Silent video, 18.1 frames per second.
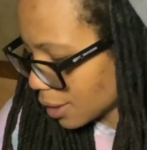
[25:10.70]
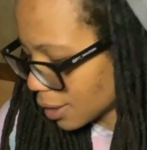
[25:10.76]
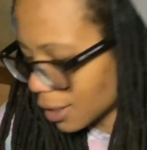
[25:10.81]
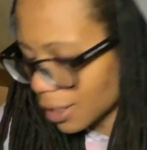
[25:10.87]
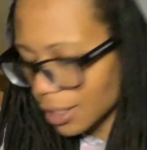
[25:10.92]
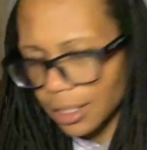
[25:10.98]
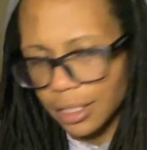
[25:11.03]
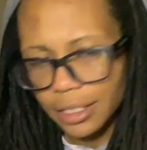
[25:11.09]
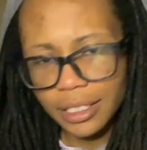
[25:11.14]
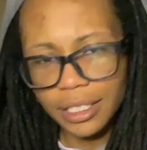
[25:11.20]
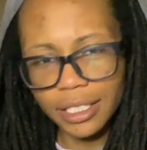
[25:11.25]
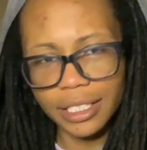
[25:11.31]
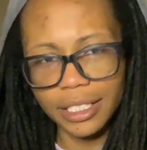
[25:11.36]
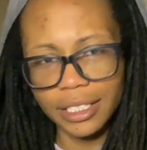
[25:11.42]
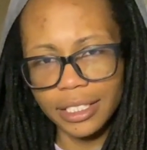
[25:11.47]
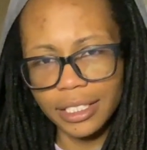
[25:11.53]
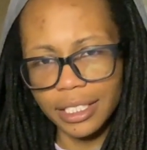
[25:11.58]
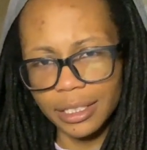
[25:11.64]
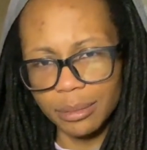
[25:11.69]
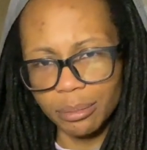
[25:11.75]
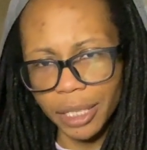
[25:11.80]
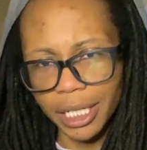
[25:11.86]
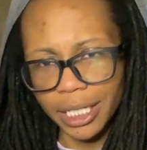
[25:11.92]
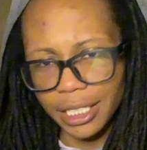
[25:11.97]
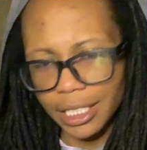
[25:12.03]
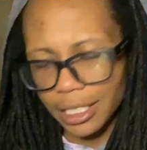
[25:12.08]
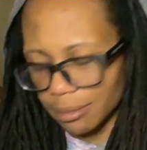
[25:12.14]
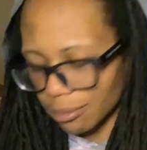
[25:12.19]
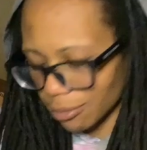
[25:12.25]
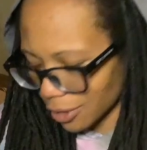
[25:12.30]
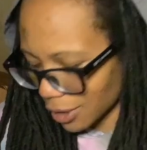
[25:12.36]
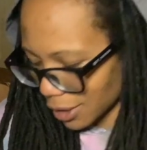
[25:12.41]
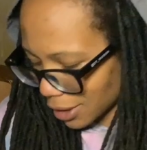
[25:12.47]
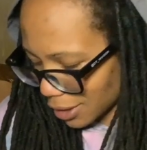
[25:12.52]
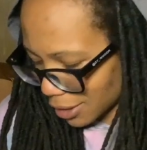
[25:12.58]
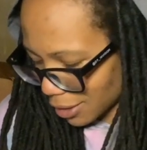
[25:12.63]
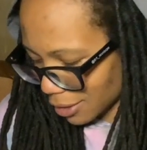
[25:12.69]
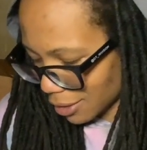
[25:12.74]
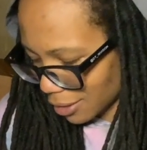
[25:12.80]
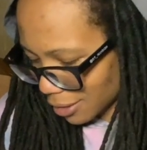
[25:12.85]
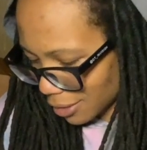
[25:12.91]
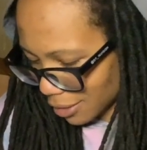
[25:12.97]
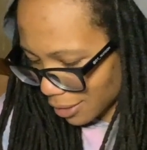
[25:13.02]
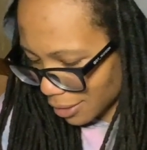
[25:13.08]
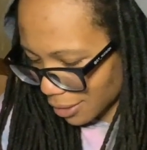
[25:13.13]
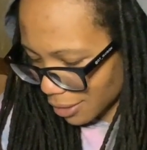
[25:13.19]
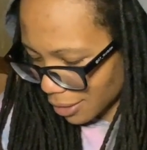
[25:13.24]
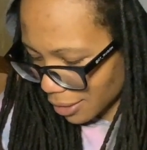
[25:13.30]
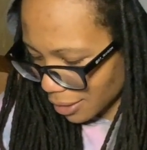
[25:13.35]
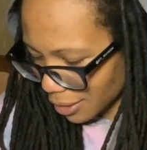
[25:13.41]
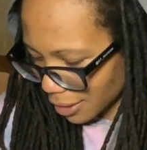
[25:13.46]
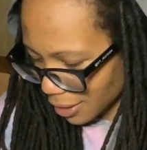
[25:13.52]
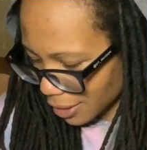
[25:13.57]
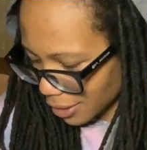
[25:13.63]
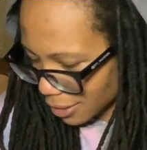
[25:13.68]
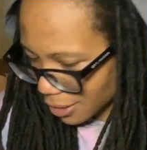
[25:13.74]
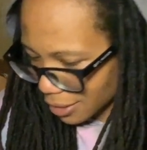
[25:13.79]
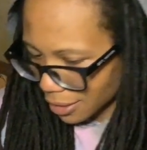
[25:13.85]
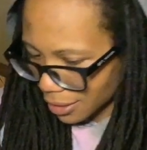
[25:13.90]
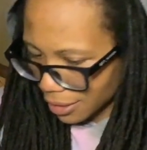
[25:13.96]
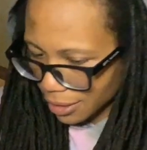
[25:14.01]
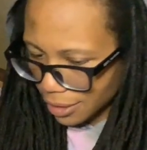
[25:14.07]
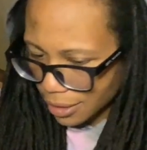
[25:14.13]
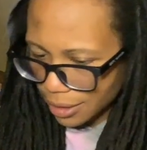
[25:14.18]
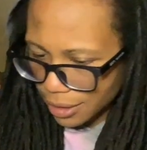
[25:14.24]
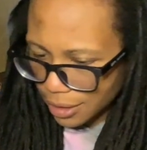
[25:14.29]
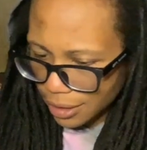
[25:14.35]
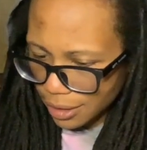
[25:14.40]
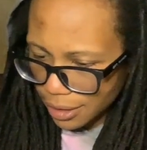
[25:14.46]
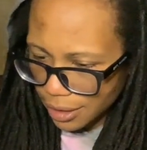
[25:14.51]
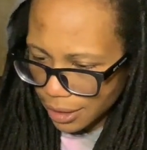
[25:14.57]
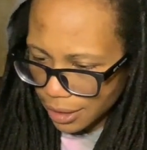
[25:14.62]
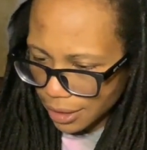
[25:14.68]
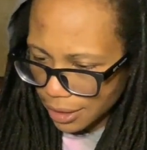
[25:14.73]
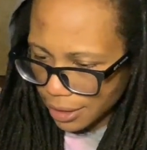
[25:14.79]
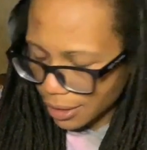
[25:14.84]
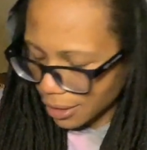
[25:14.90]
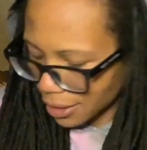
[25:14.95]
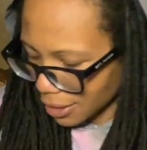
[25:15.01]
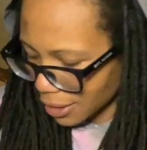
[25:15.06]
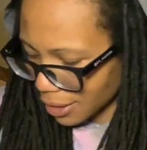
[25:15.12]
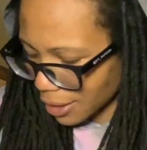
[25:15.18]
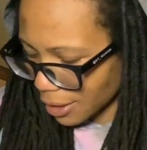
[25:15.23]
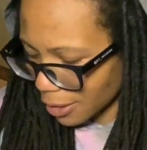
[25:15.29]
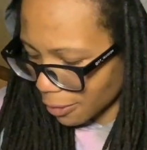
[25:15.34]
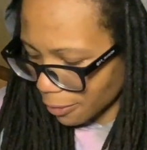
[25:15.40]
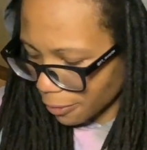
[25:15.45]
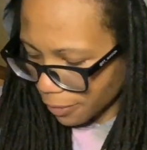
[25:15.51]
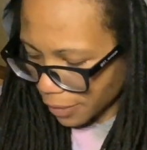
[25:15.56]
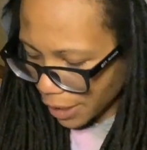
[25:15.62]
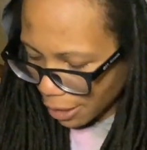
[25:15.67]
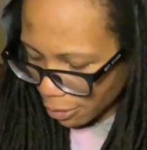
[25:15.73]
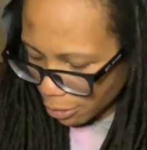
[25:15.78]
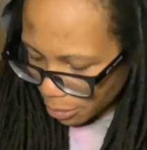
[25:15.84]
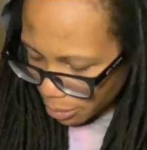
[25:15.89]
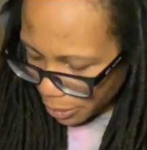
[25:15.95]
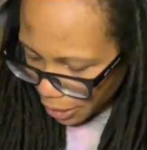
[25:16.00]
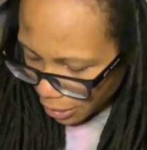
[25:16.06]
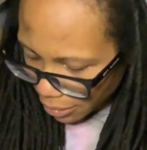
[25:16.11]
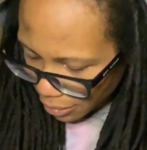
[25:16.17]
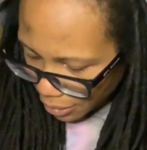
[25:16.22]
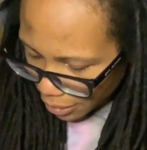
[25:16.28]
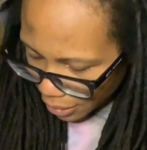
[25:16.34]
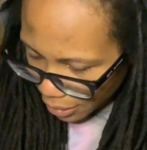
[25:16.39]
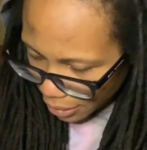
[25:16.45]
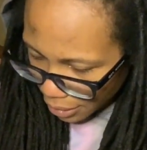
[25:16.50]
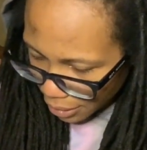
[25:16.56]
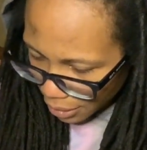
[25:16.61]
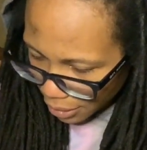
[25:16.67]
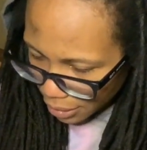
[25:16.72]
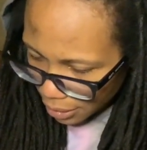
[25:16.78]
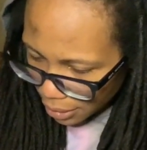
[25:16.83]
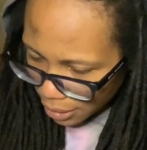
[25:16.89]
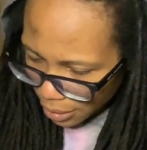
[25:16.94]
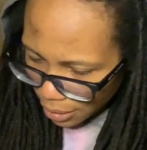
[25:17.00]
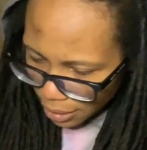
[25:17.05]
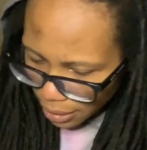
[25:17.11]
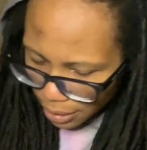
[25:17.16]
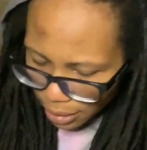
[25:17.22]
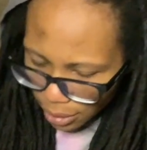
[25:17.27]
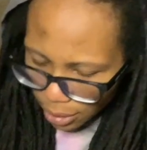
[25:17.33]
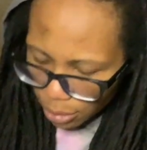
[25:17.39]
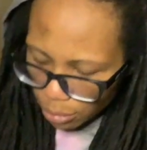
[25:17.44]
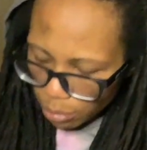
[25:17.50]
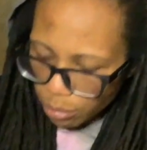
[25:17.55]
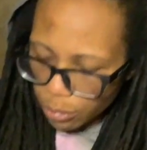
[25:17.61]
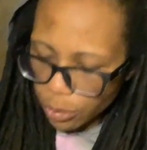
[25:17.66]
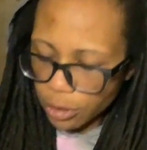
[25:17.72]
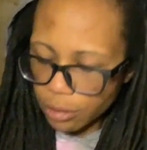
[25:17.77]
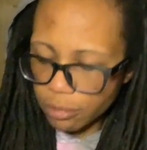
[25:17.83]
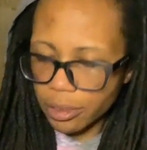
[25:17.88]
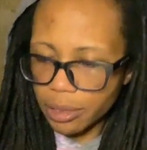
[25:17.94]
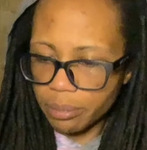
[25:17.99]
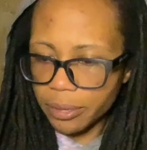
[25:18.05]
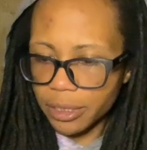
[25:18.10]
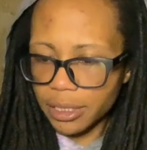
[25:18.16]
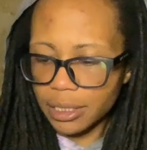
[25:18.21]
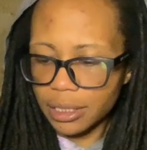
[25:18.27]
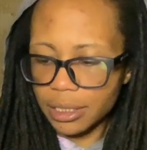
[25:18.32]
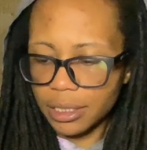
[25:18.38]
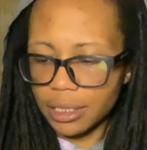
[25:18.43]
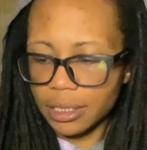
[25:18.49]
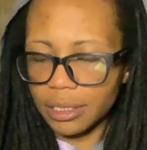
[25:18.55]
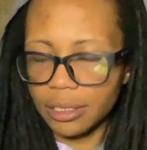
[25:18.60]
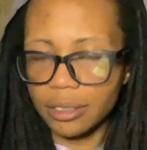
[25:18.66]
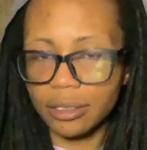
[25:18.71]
It looks like it says my name written on there, like flower petals. More weapons.